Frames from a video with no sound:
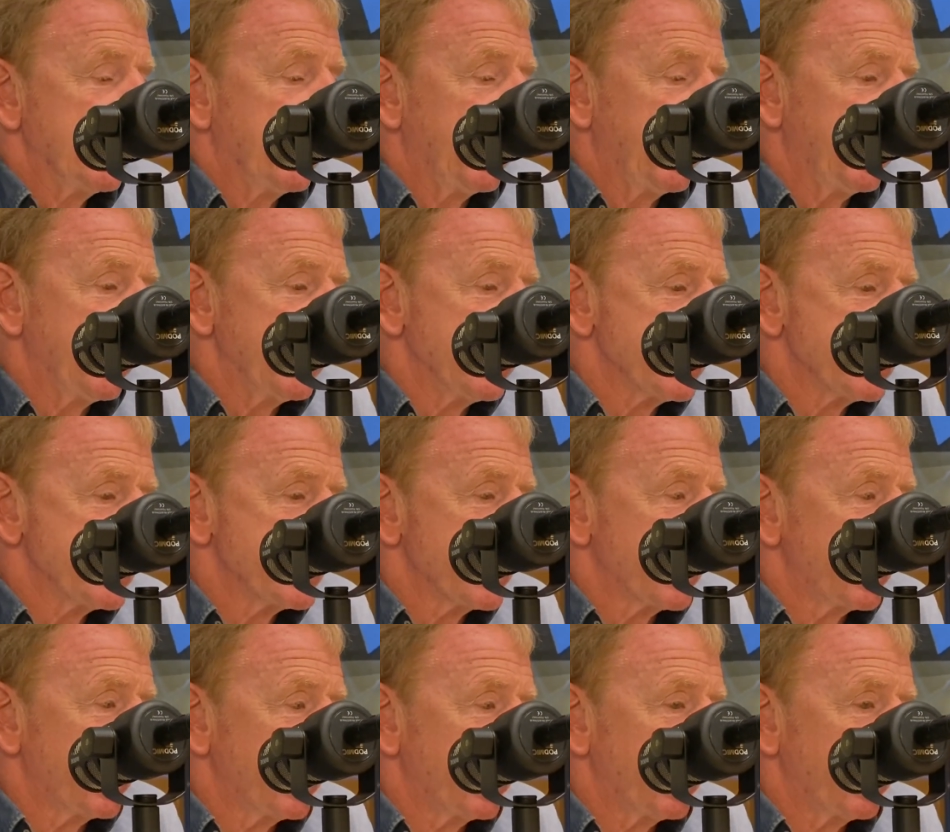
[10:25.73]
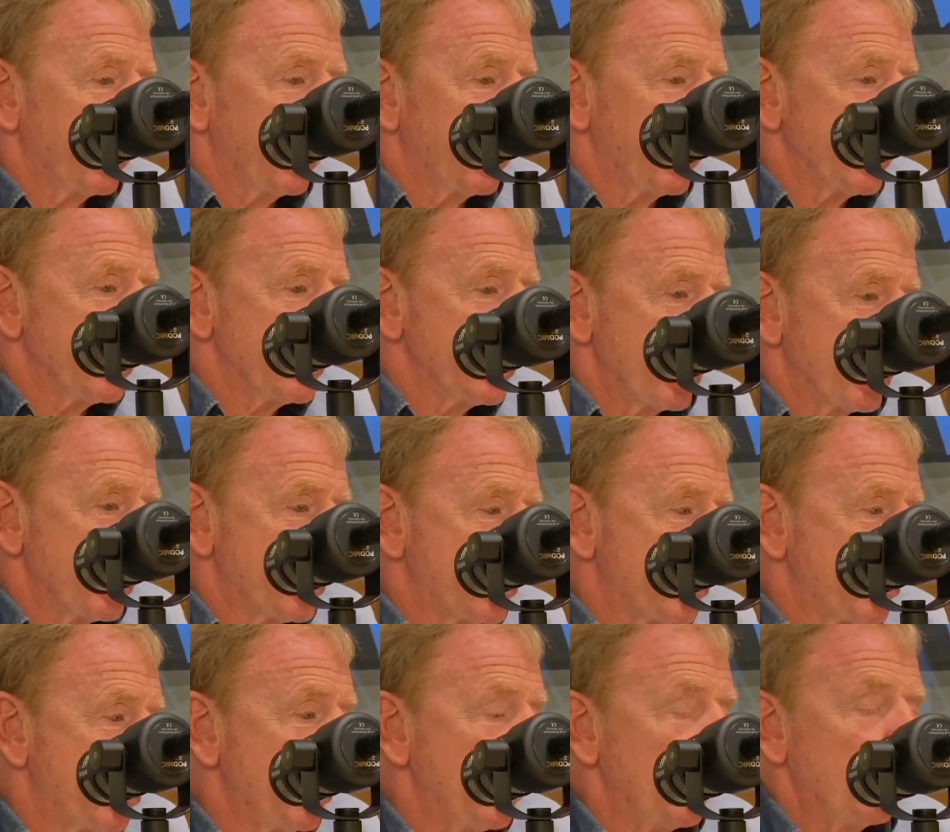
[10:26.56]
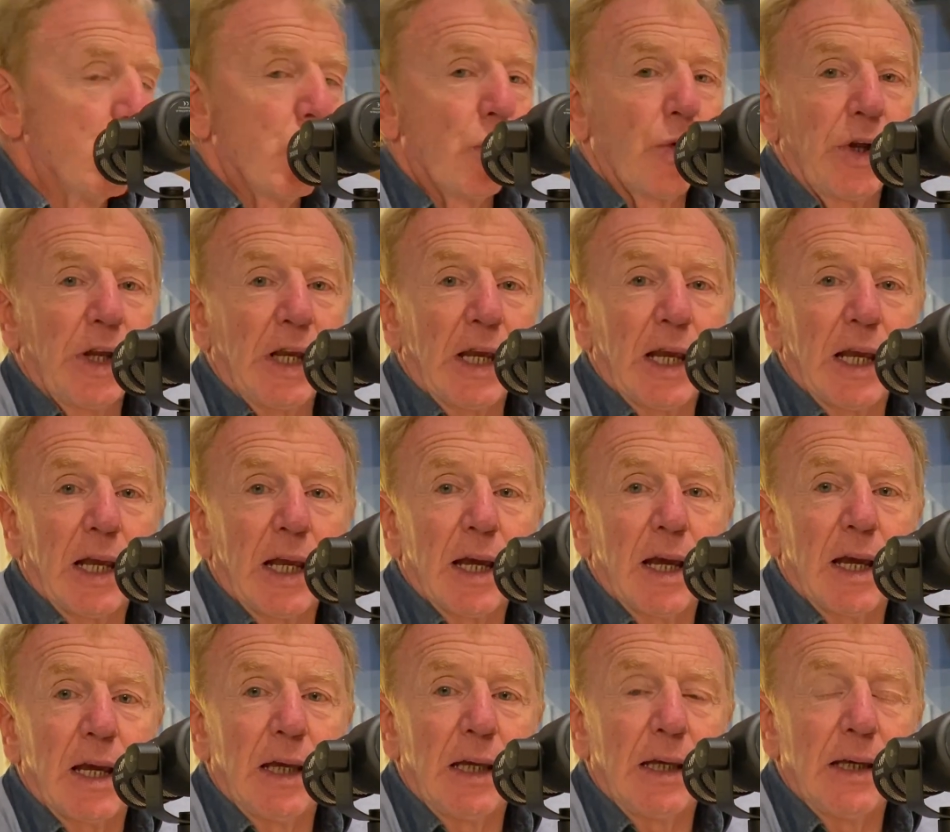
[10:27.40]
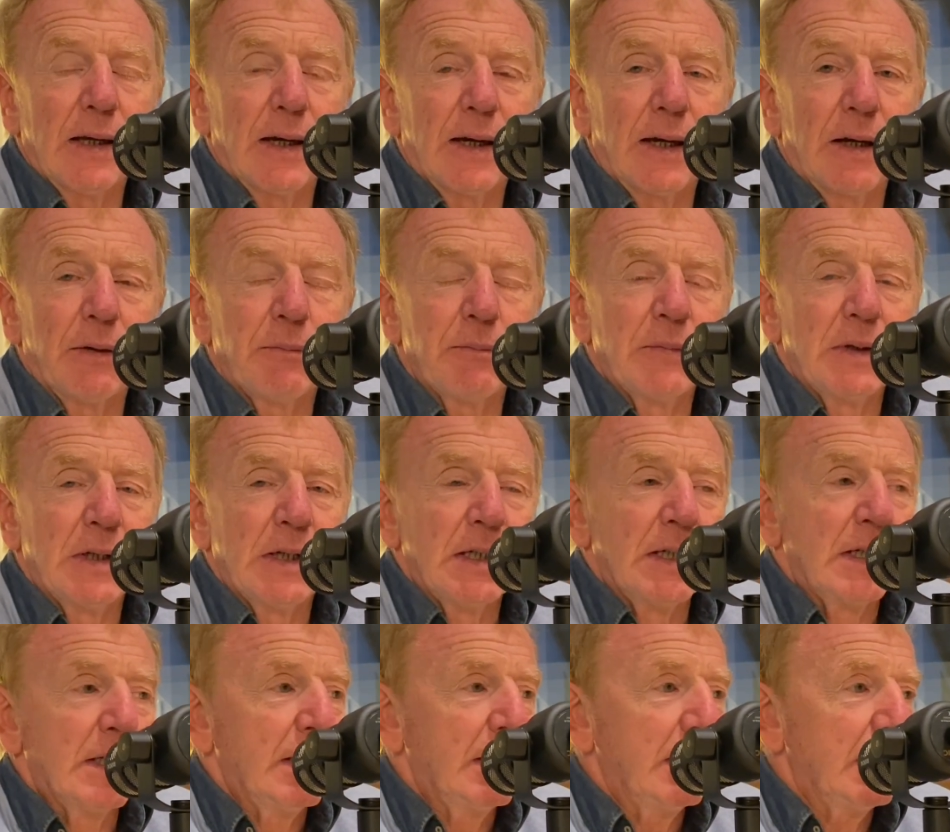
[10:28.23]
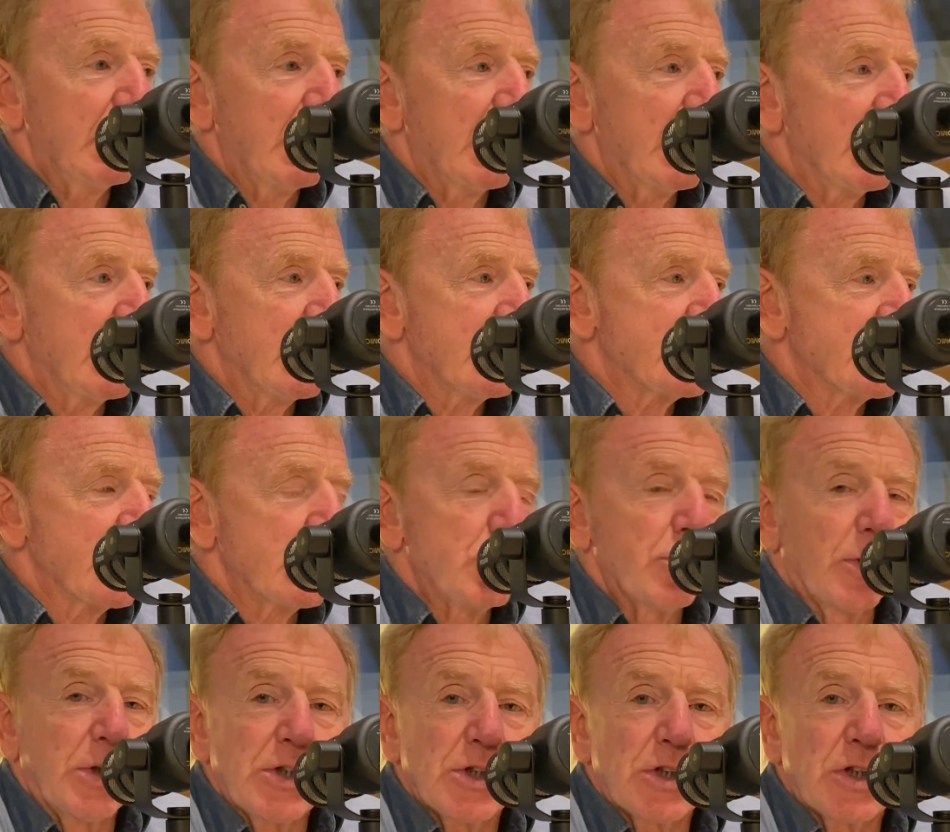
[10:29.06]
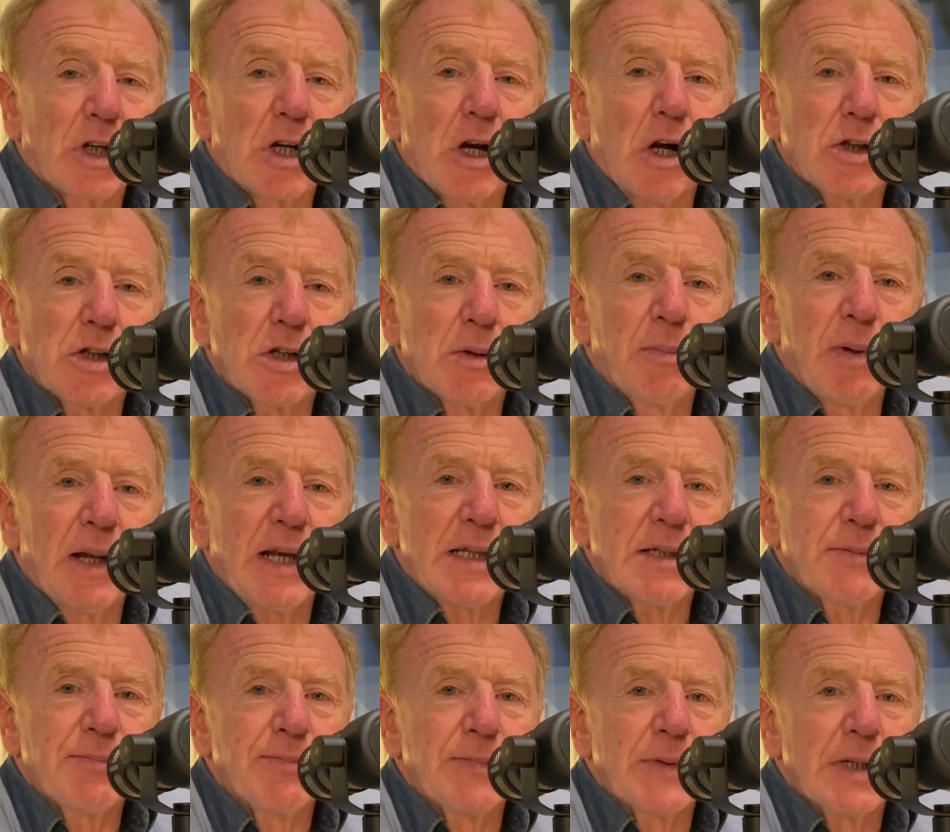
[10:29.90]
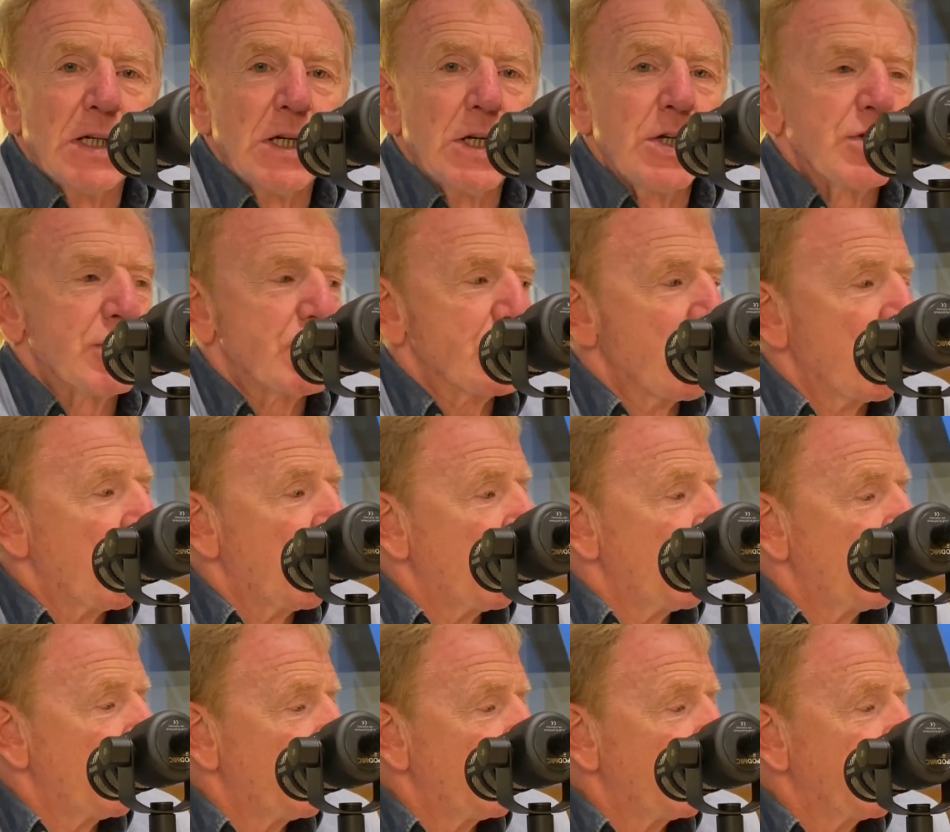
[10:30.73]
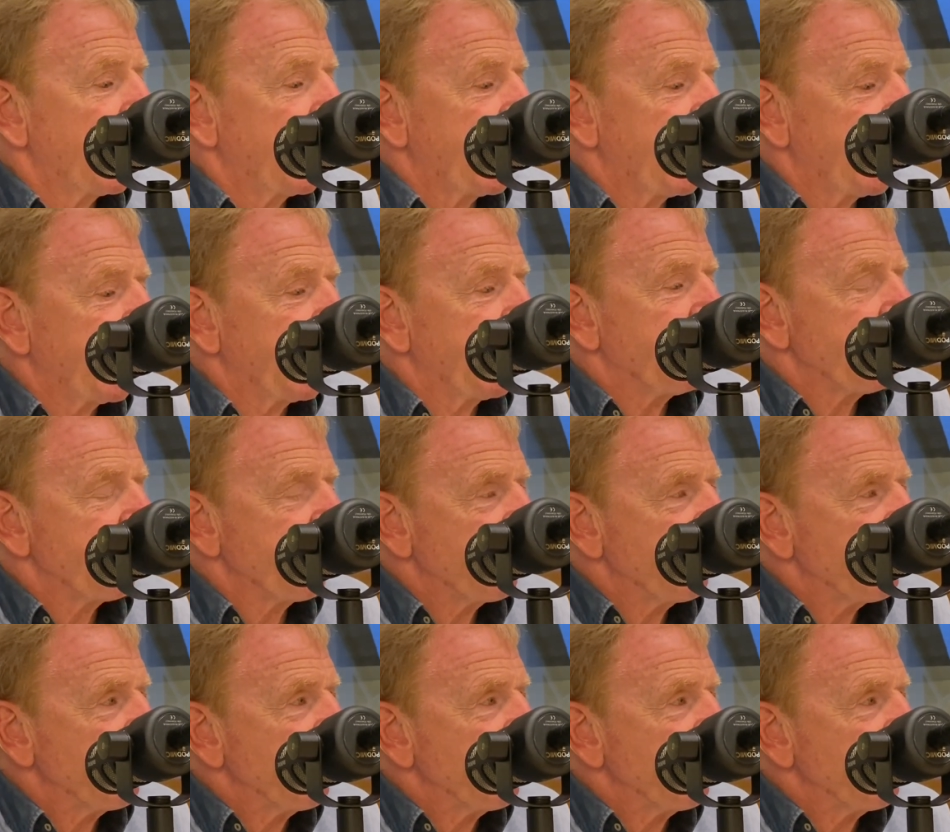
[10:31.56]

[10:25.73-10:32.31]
is too worrying a situation to contemplate. So